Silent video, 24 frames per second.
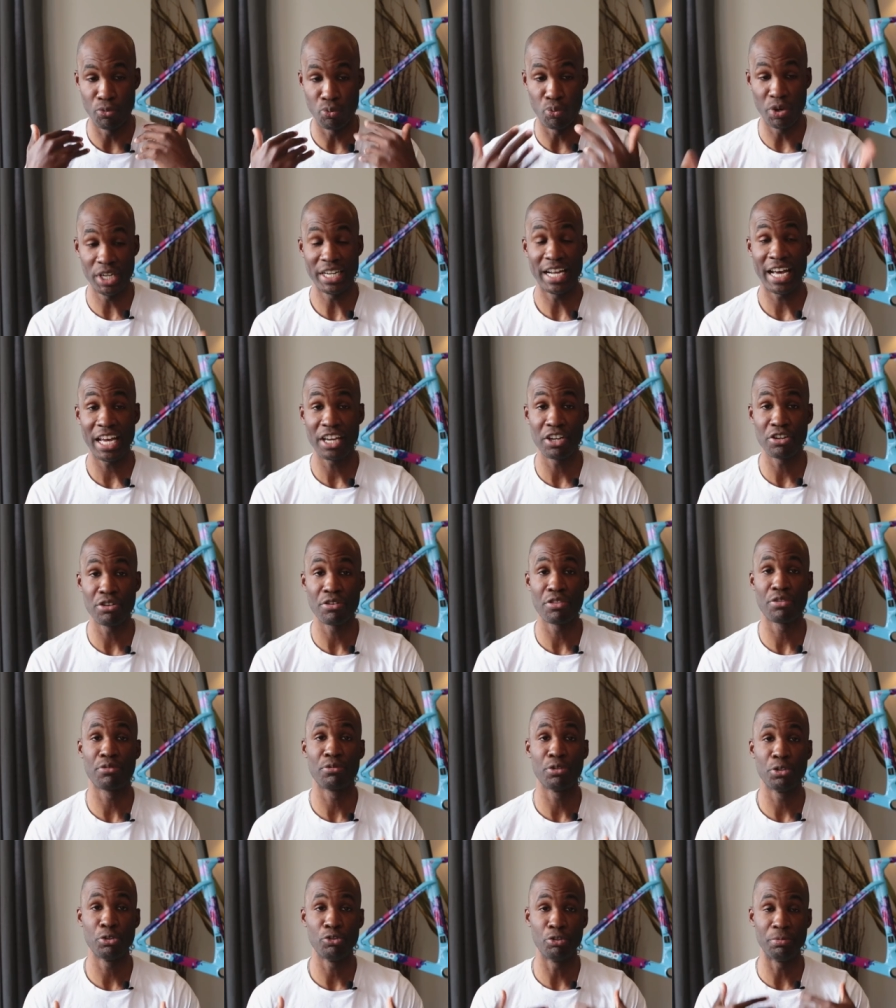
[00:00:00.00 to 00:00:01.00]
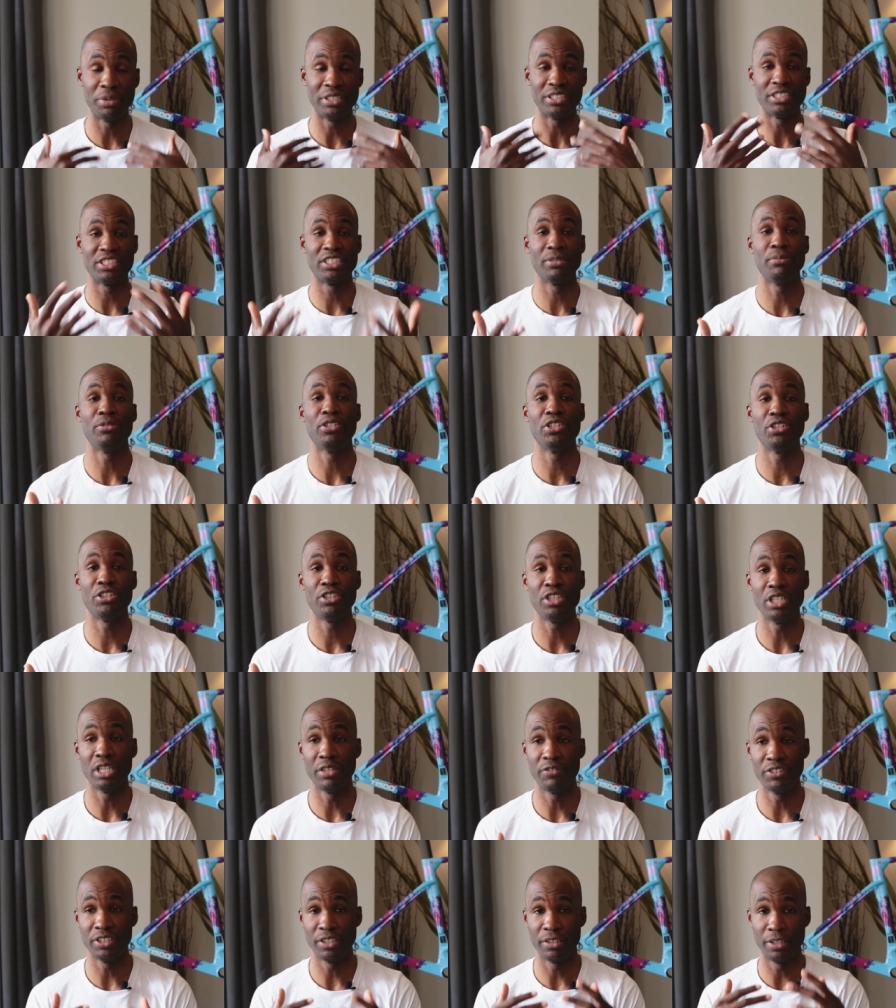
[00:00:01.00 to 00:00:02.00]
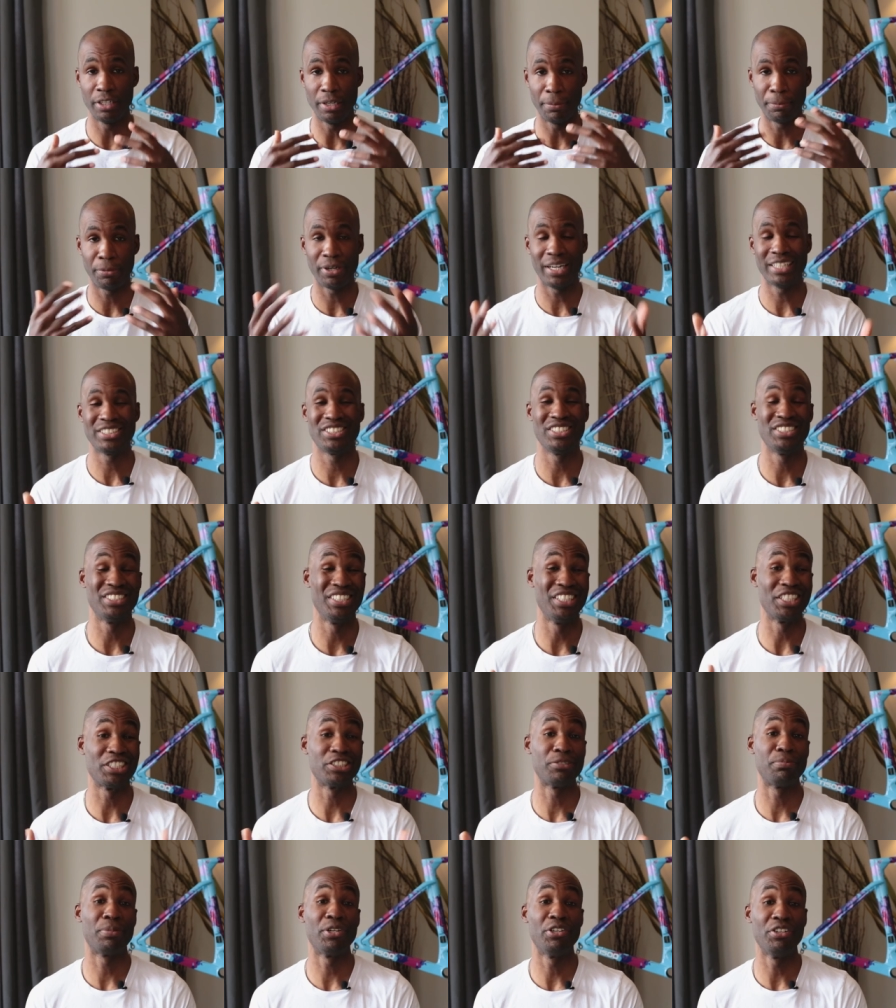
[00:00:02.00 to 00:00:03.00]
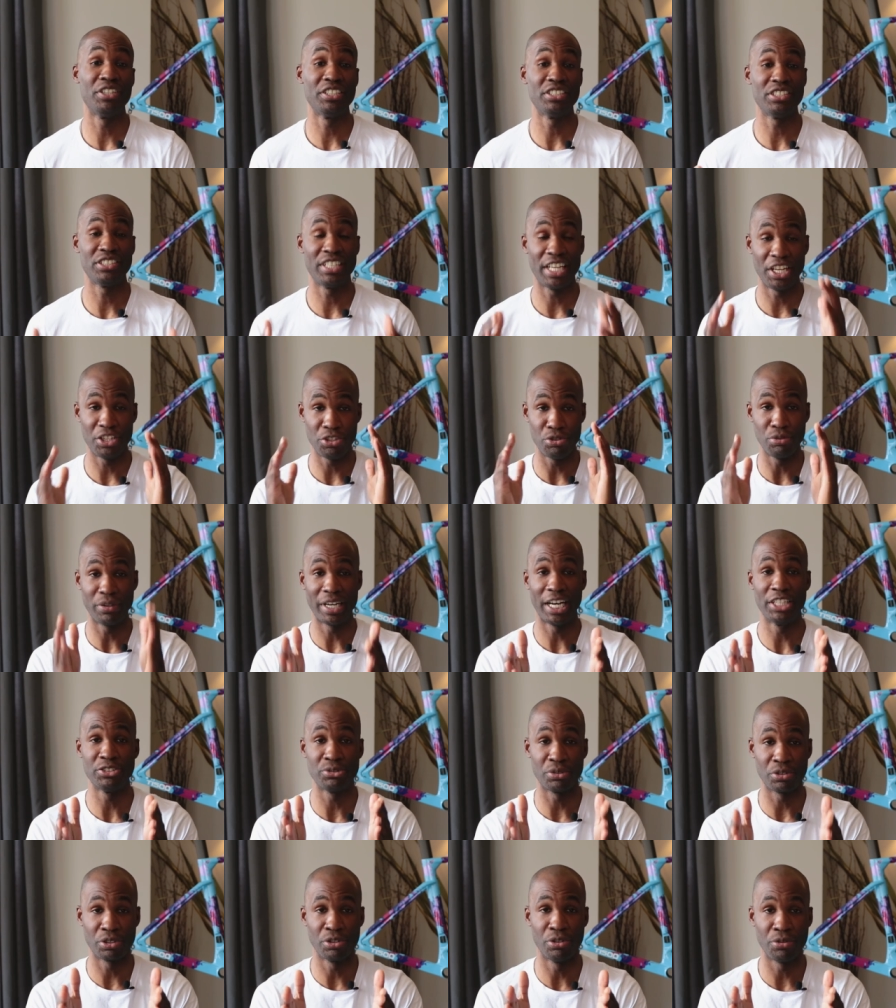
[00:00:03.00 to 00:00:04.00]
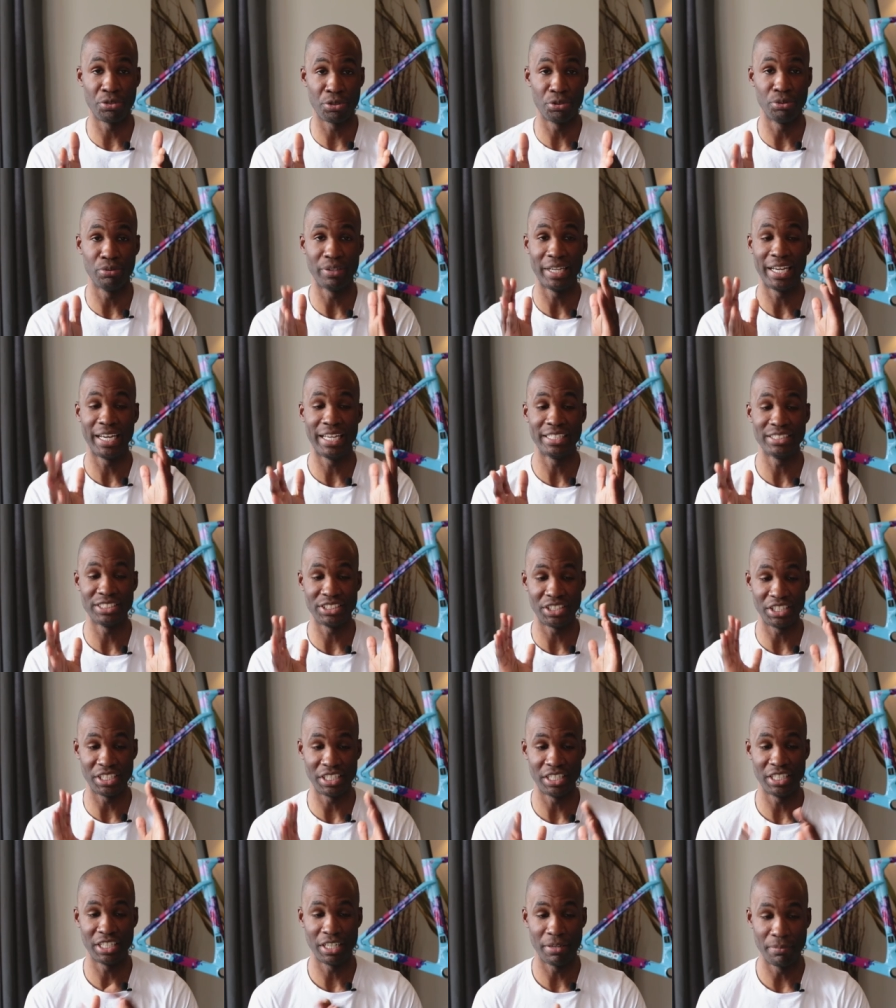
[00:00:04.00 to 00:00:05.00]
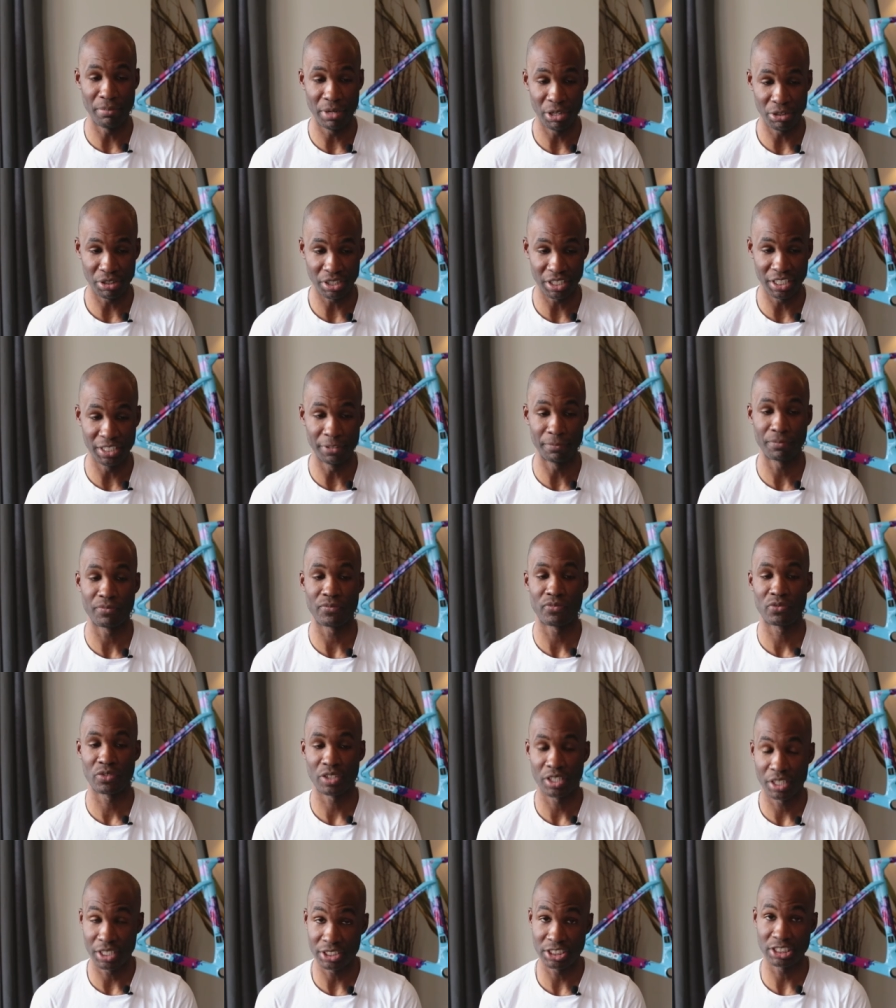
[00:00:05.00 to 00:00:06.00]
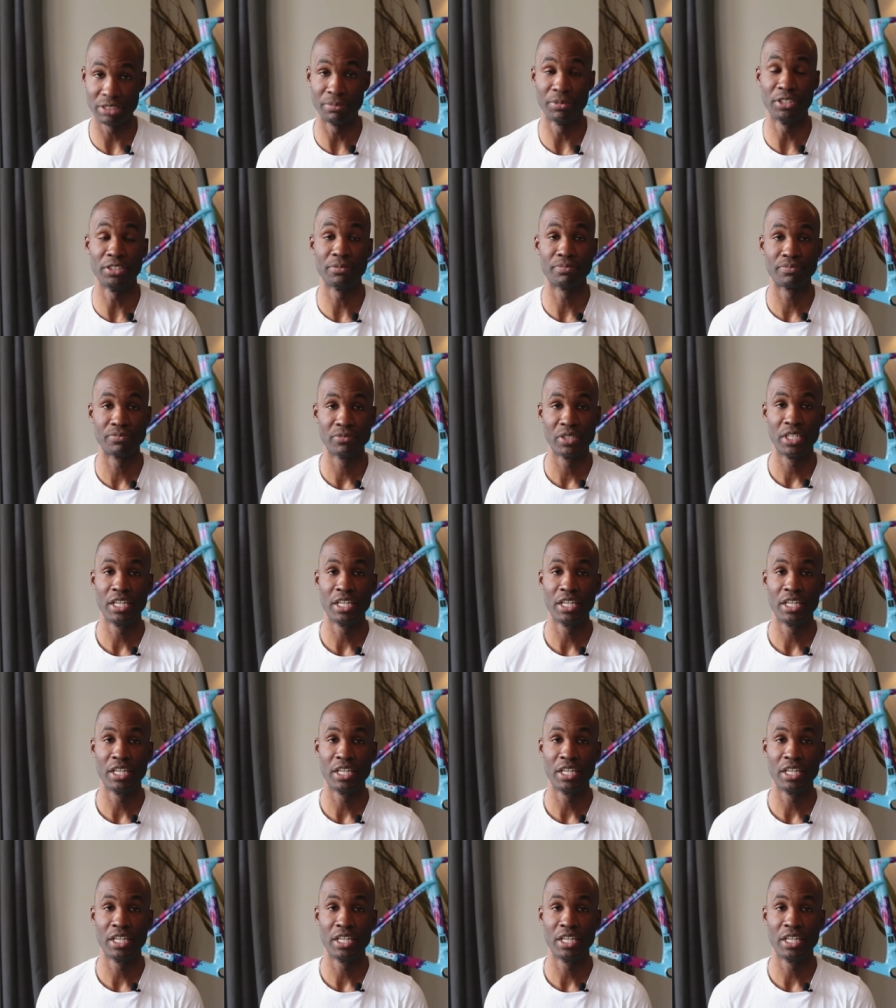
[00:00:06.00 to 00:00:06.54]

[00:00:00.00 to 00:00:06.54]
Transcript: what I go through will be similar of a, a process and experience that you guys would go through as the American customer.